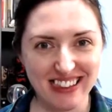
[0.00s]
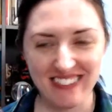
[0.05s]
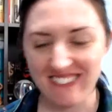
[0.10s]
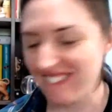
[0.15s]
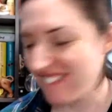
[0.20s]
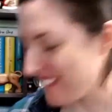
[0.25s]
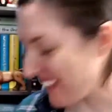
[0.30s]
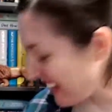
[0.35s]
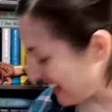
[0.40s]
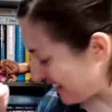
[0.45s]

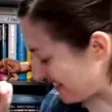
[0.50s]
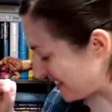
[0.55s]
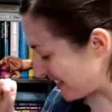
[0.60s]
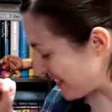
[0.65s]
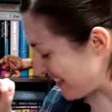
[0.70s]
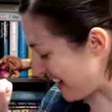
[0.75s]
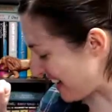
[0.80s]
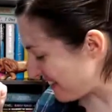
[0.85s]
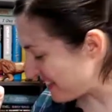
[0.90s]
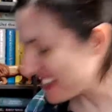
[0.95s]
Welcome to
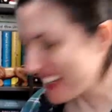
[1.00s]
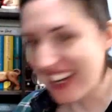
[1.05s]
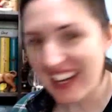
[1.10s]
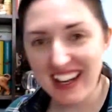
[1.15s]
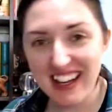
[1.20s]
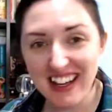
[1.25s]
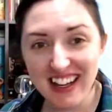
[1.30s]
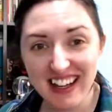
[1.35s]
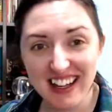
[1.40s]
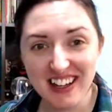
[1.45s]
craft
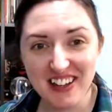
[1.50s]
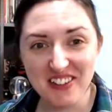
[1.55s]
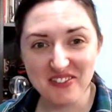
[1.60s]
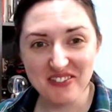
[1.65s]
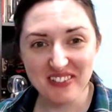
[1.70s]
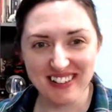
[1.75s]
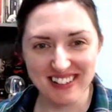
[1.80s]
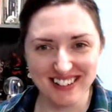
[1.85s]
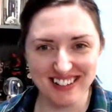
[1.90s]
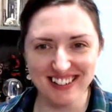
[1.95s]

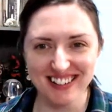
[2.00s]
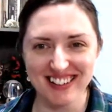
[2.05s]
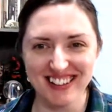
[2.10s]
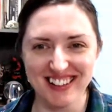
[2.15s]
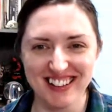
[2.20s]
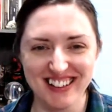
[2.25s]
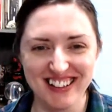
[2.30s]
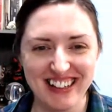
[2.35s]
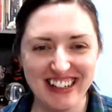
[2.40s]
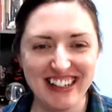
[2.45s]
time.
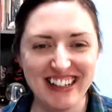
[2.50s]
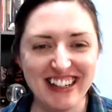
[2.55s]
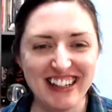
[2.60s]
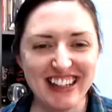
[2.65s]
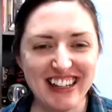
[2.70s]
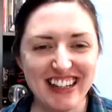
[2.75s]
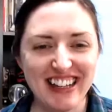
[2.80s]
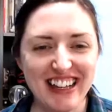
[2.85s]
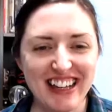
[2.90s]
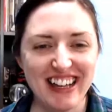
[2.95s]

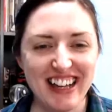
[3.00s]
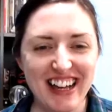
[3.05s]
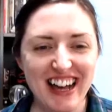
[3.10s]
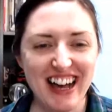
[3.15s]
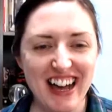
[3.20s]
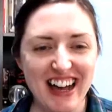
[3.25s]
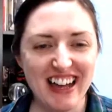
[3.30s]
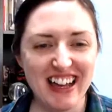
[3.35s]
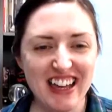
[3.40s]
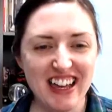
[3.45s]

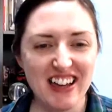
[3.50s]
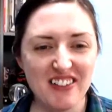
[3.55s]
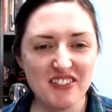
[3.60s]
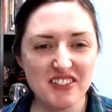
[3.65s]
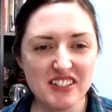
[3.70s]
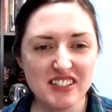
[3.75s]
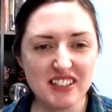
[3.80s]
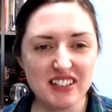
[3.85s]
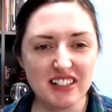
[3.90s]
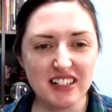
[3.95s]
I am
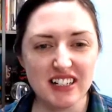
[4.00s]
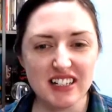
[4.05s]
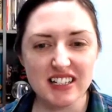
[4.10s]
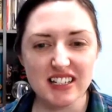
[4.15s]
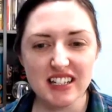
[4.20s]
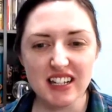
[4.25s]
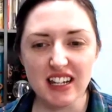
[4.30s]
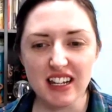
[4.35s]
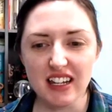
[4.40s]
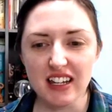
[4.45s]
just going to
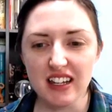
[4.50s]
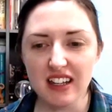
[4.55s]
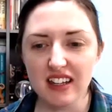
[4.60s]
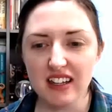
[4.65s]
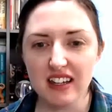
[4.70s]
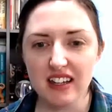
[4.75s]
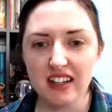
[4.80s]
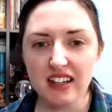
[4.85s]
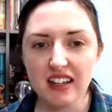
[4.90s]
take